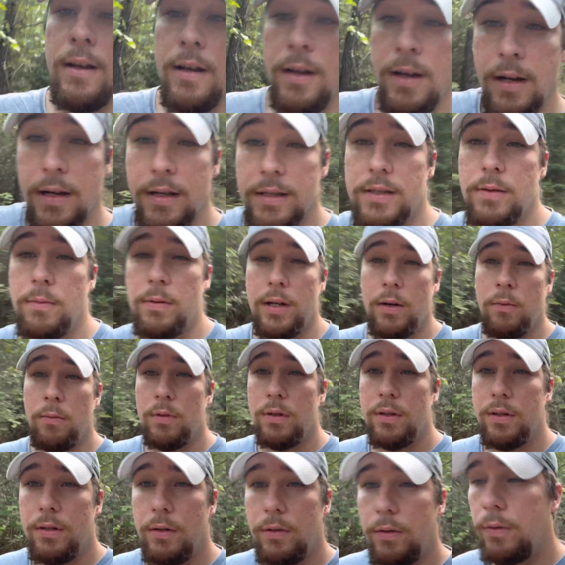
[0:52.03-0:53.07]
so what I want to
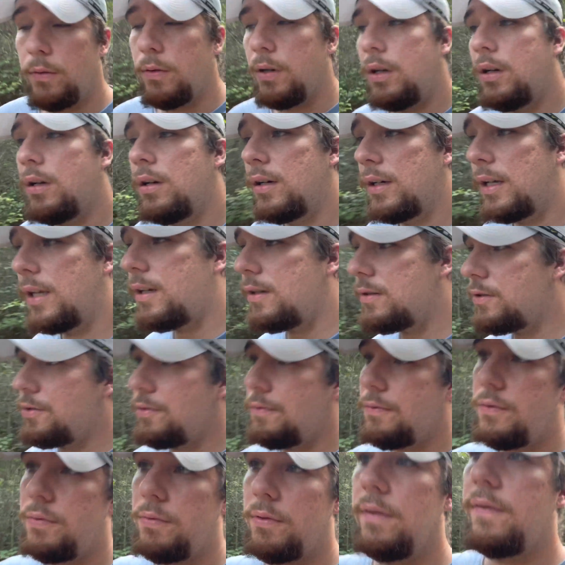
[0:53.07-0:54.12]
do, again, June
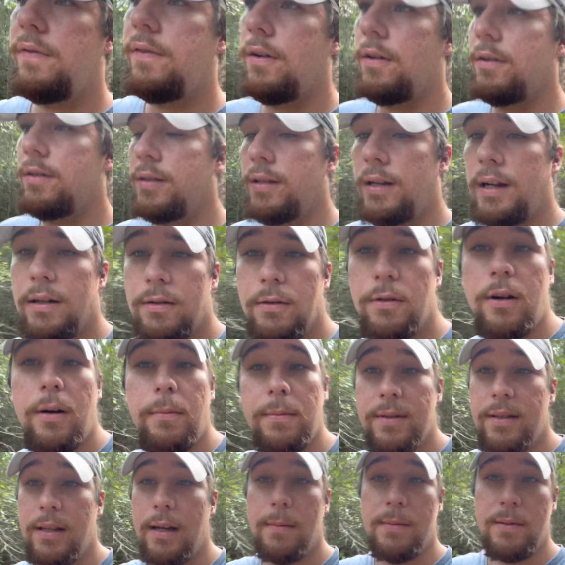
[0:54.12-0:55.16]
21st, I don't know how many
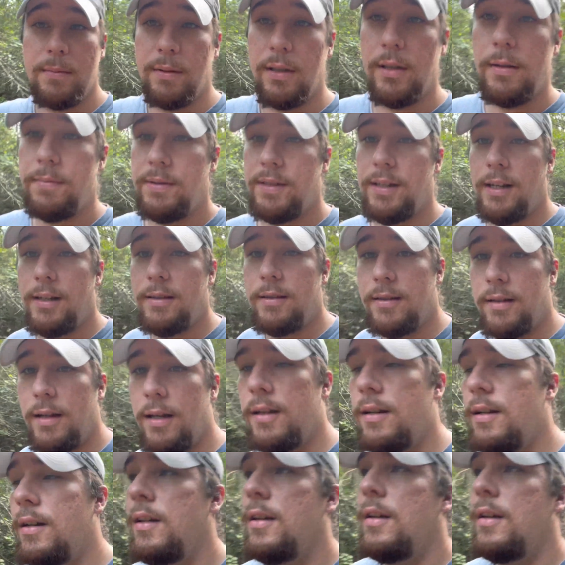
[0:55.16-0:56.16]
times I'm gonna keep saying the date,